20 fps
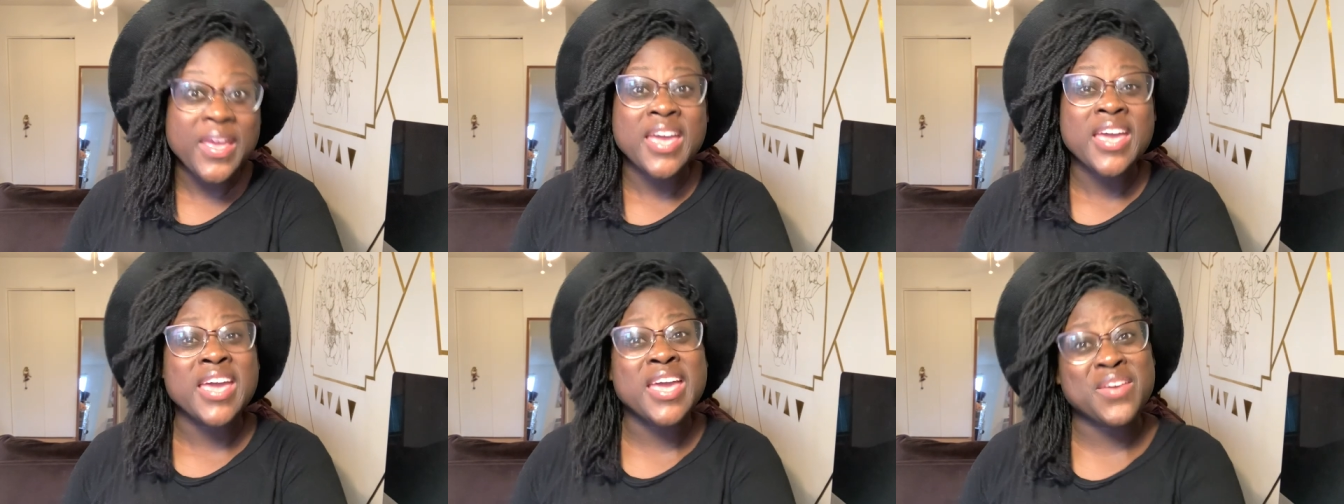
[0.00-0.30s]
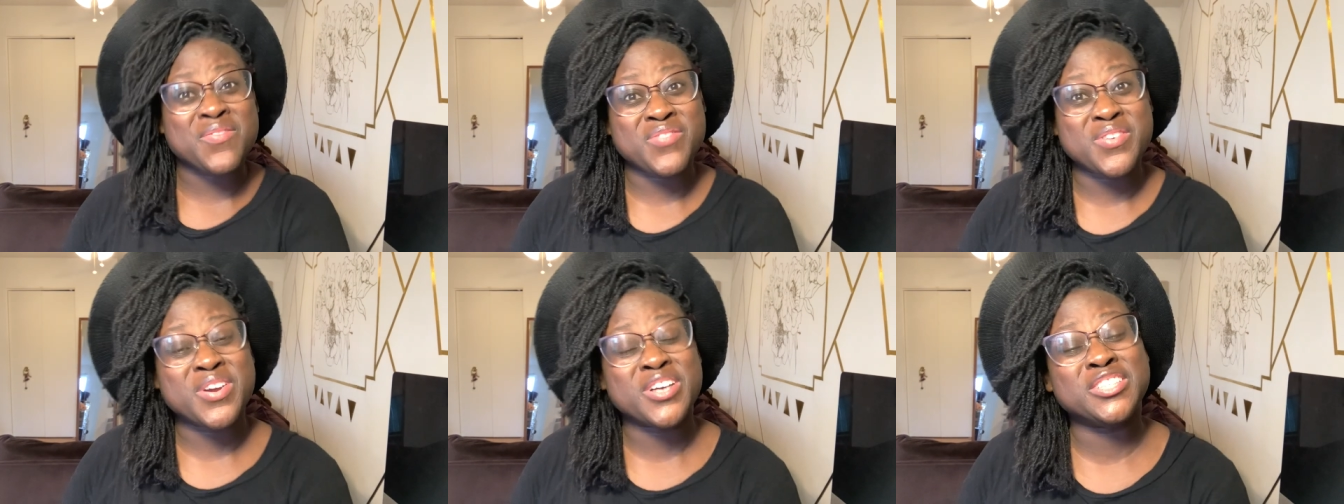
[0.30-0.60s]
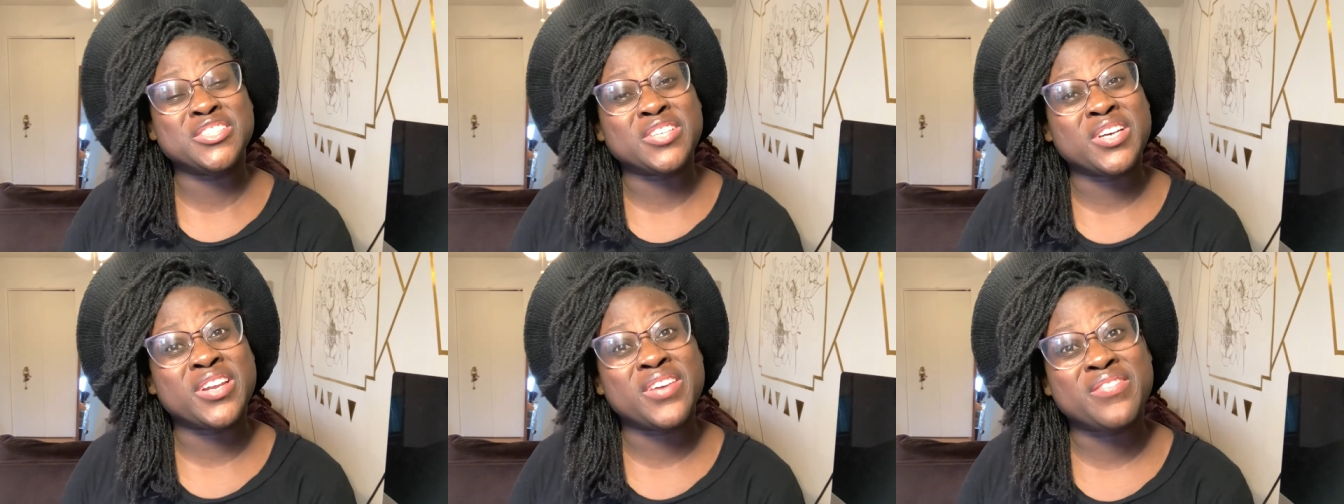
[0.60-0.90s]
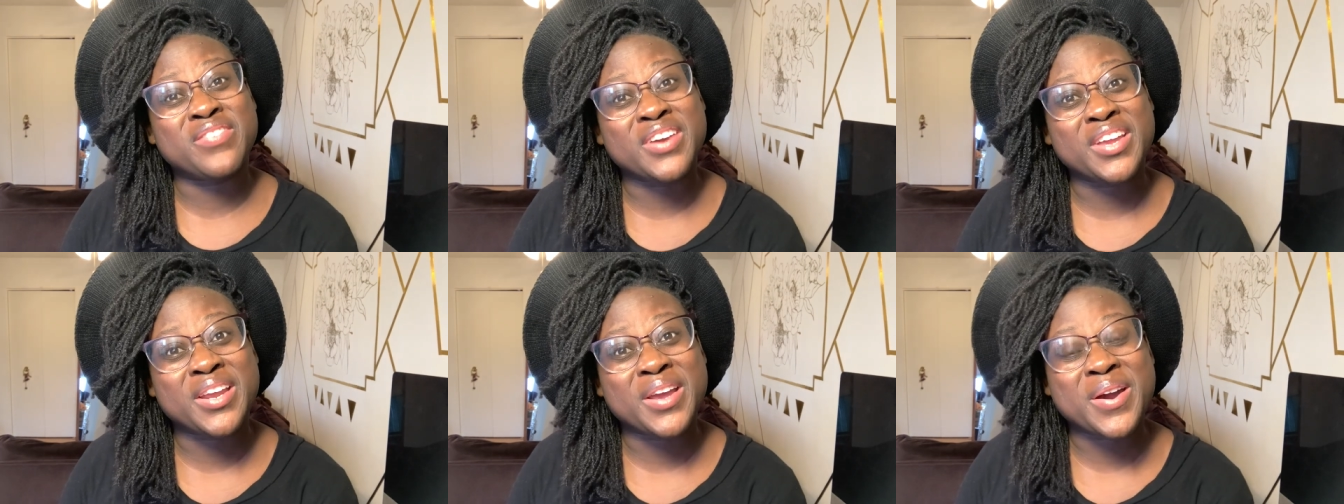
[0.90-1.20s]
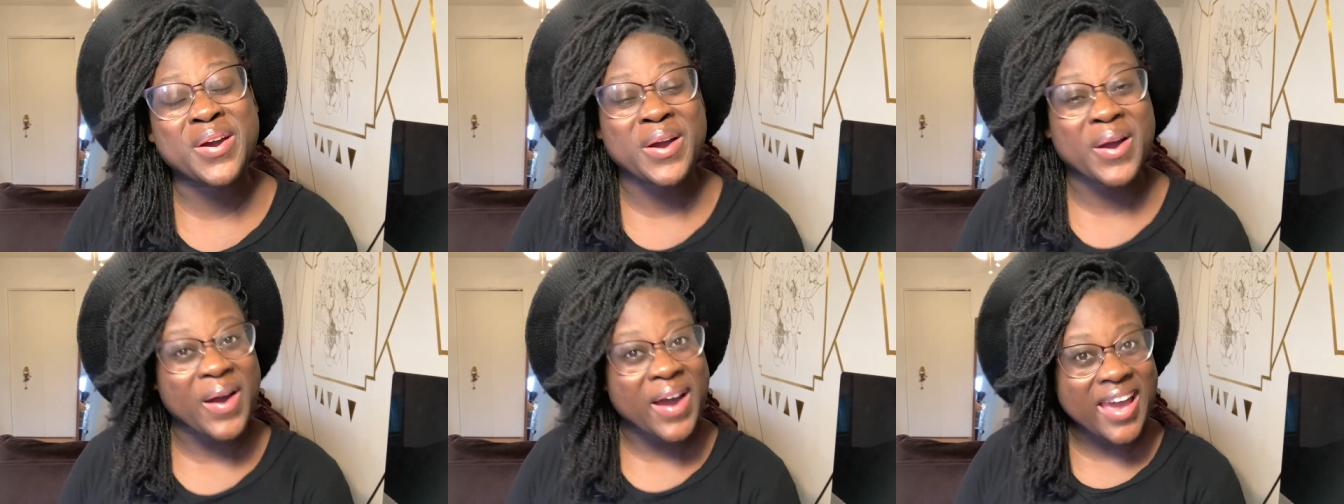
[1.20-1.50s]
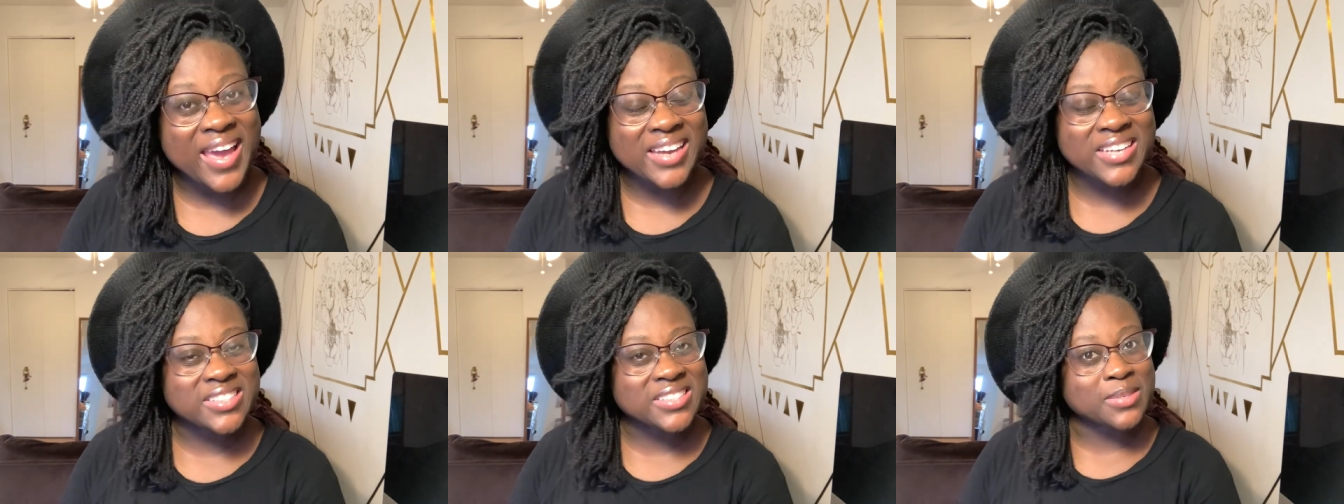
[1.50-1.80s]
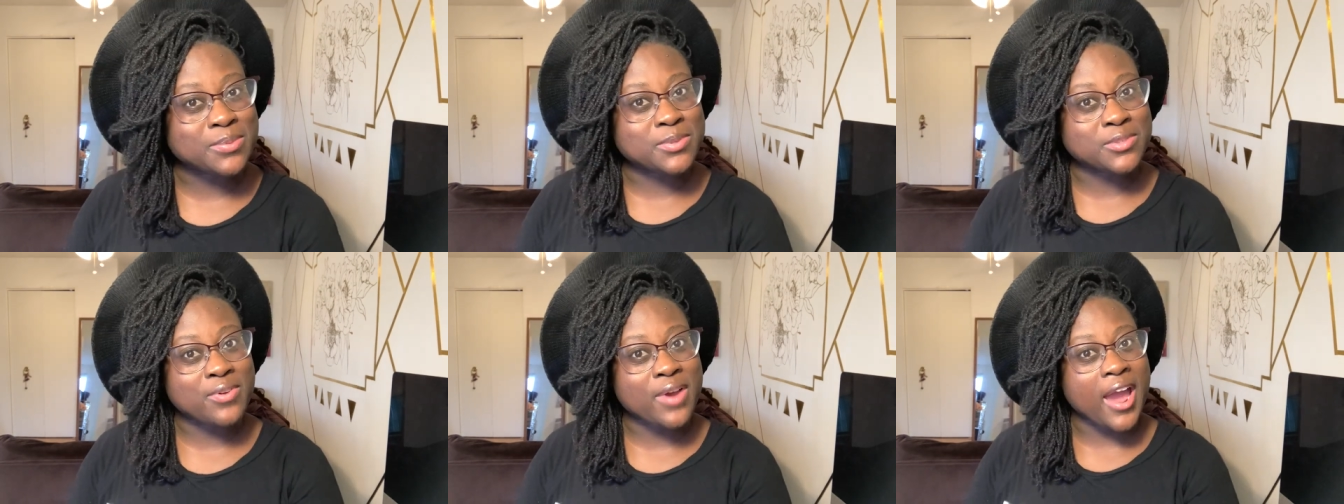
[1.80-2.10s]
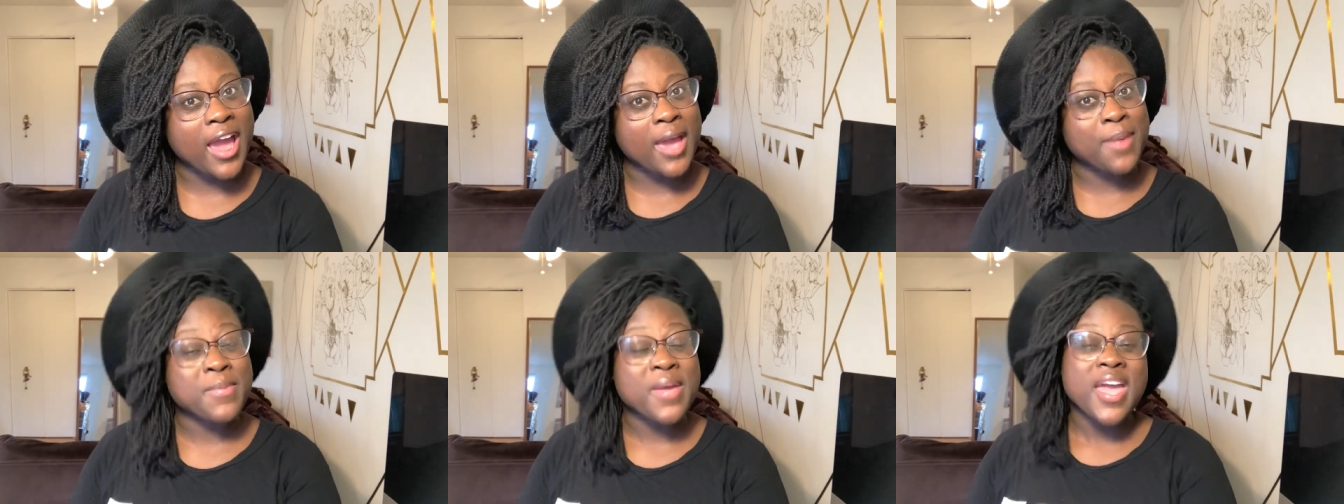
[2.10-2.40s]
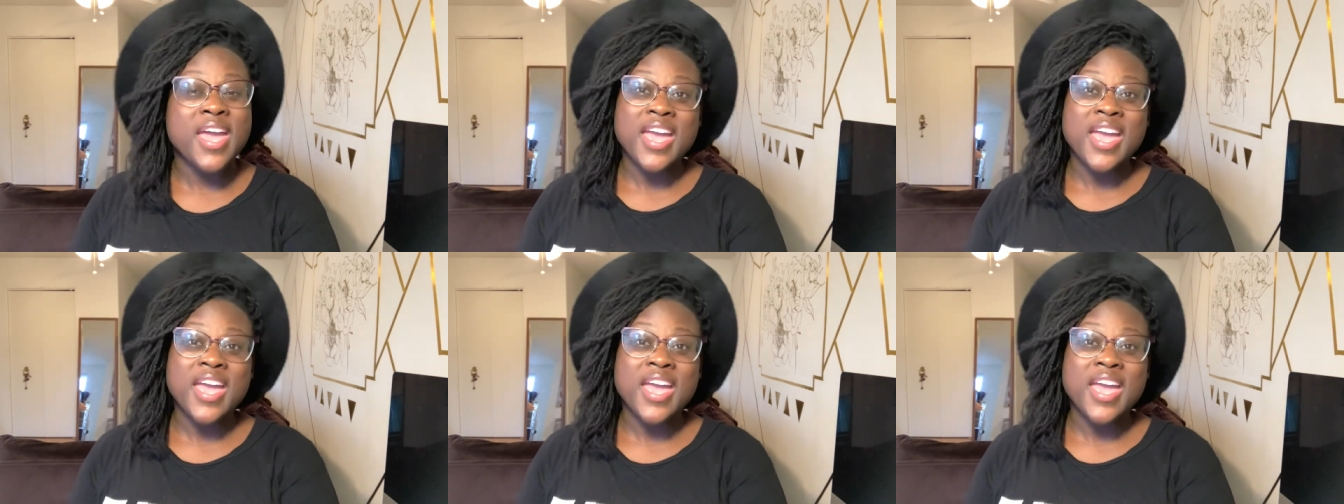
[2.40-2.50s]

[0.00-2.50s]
If you enjoyed the video, go ahead and subscribe.